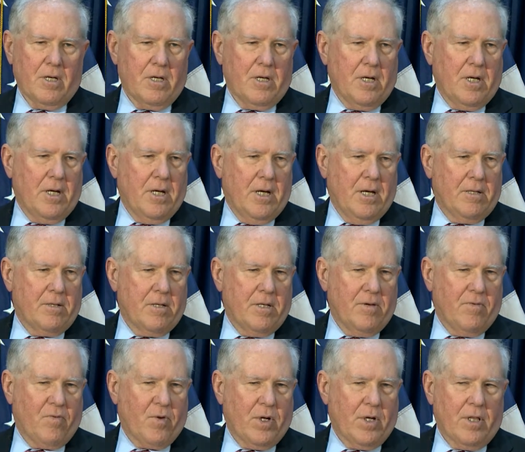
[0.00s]
And
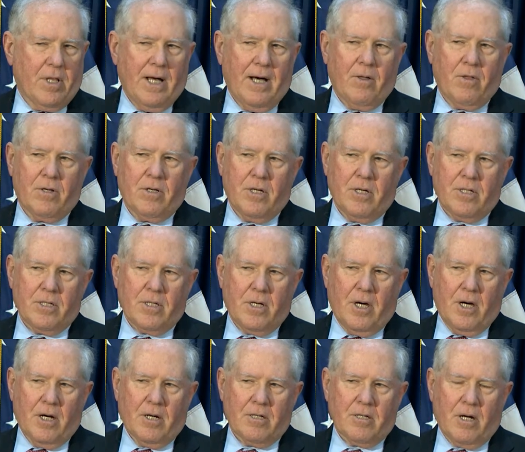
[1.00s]
if we allow
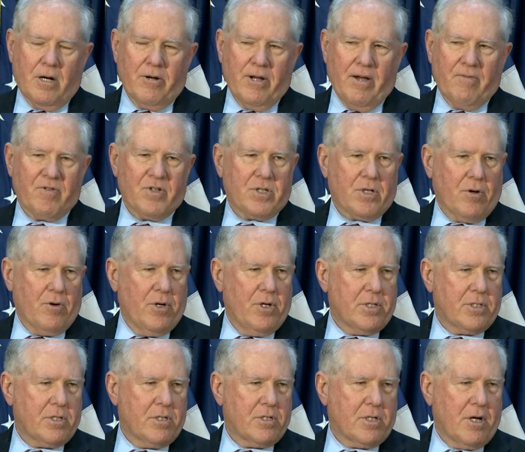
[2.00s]
our
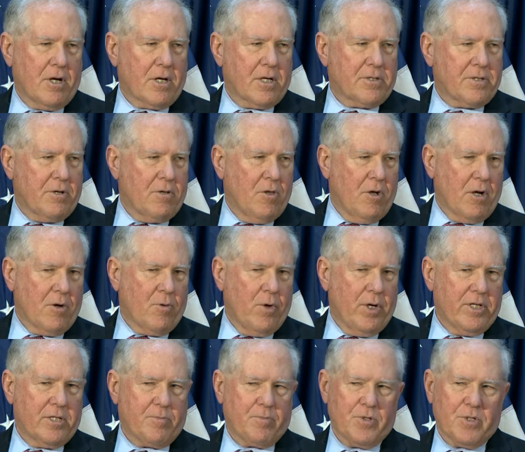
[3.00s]
adversaries to target their
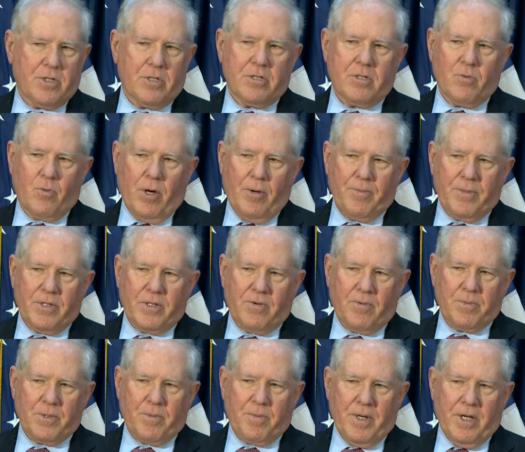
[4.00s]
long-range precision weapons
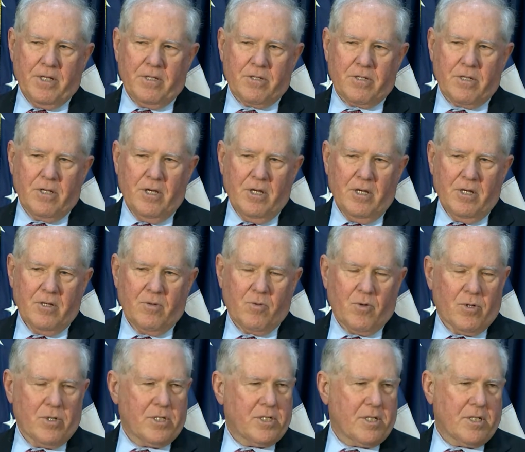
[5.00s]
from space,
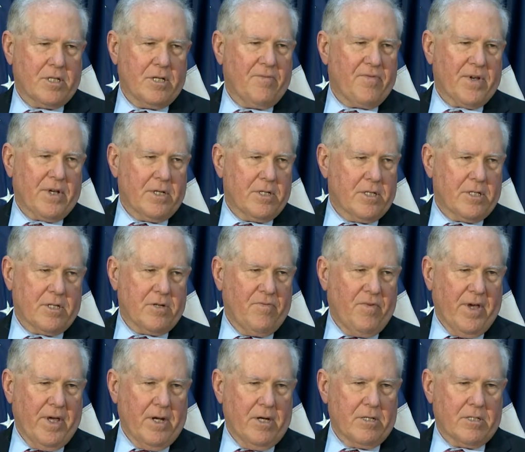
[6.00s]
we're at a significant
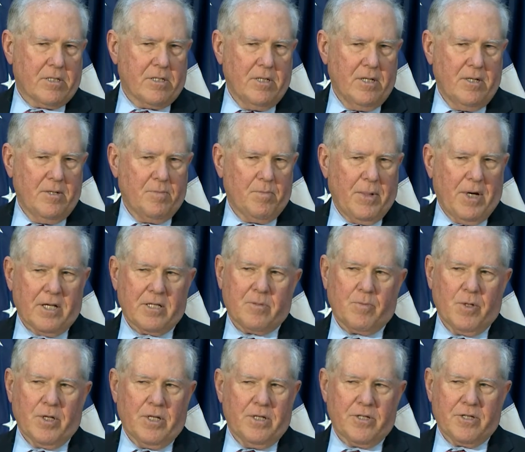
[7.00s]
disadvantage,
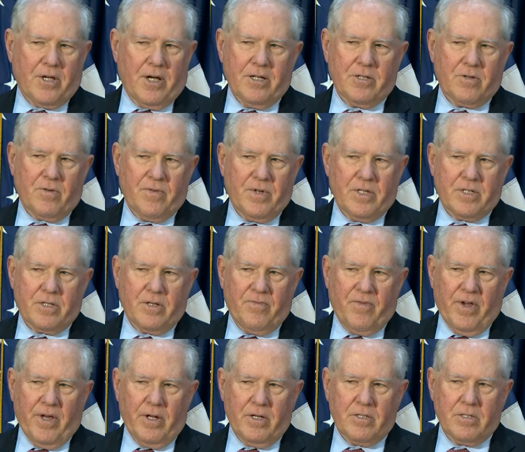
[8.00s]
possibly a decisive
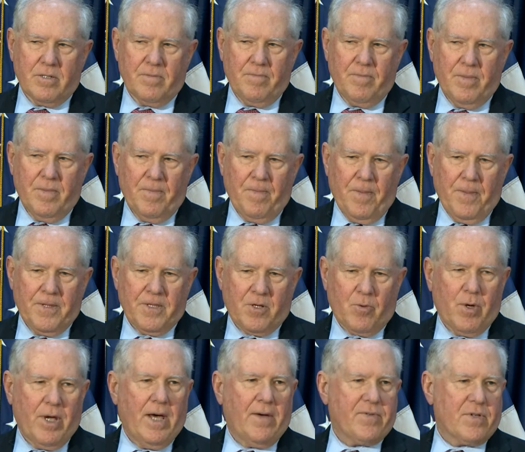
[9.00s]
disadvantage.
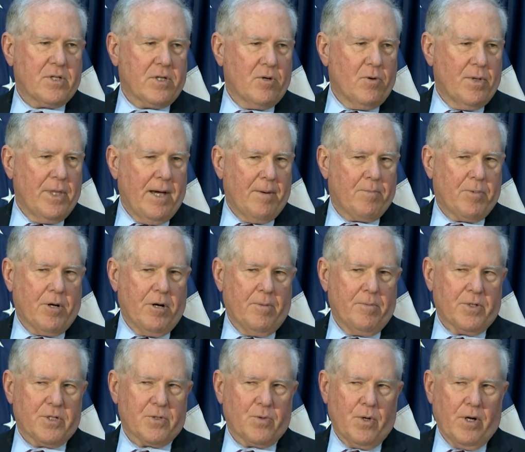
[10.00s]
So we have to deal with that
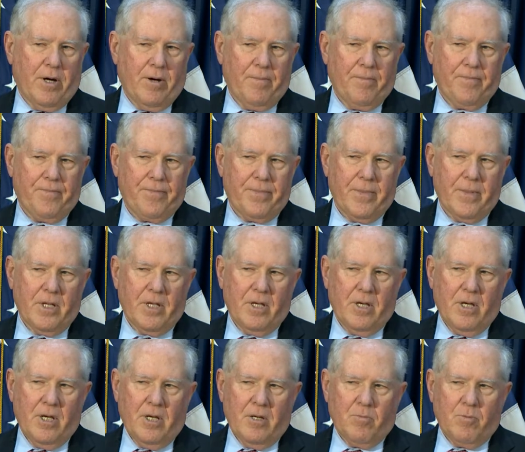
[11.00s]
problem as well.
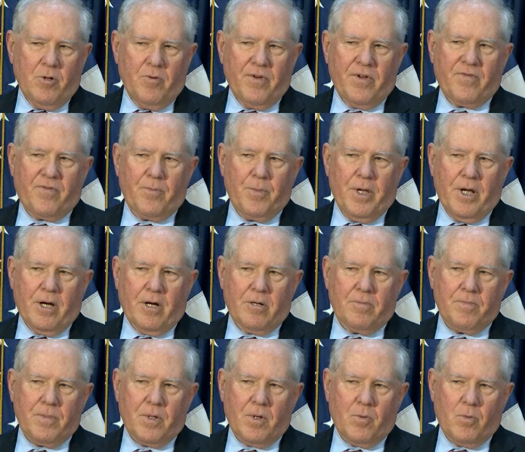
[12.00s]
Moving from
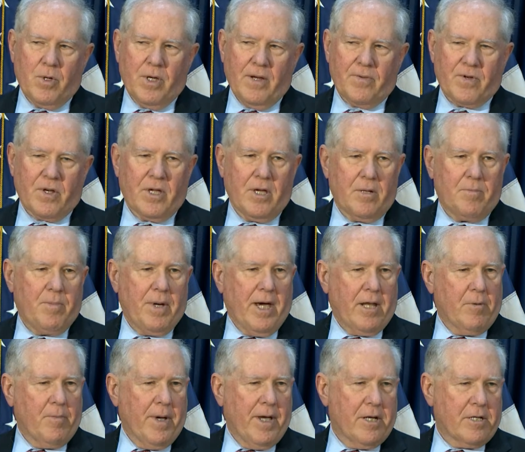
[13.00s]
there, we have to get
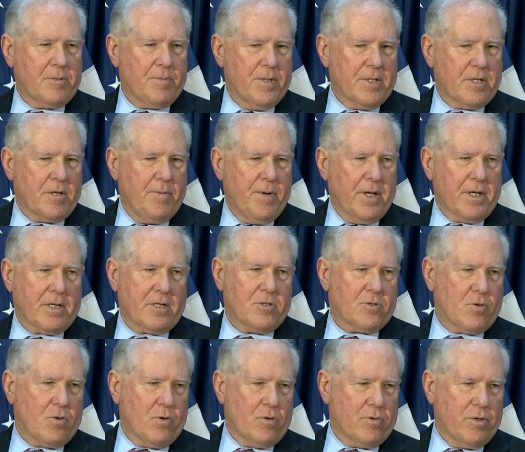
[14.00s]
battle management, command and
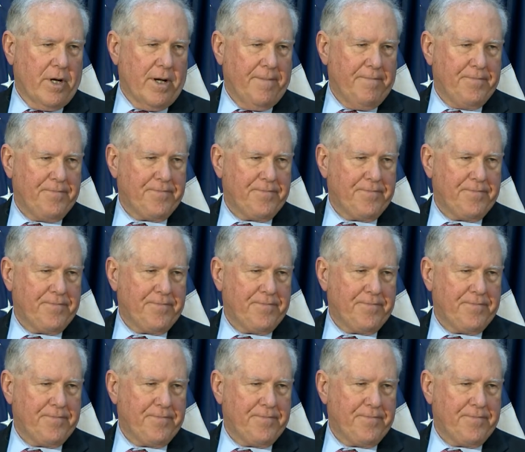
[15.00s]
control right.